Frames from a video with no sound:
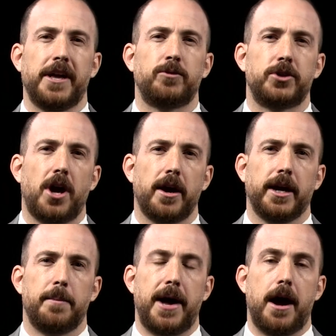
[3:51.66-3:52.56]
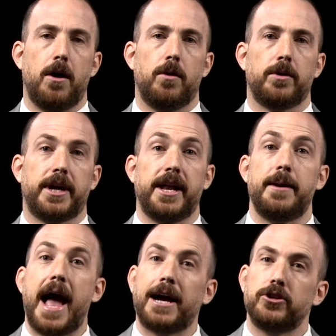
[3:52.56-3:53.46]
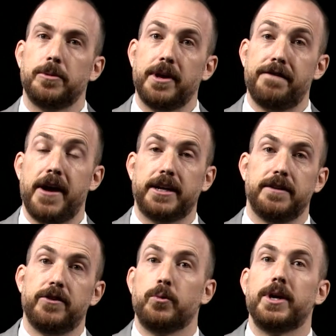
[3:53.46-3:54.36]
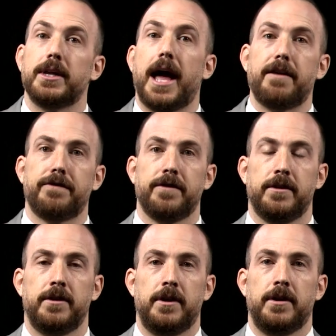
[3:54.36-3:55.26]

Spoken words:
that things we're talking about can actually be effective in real life.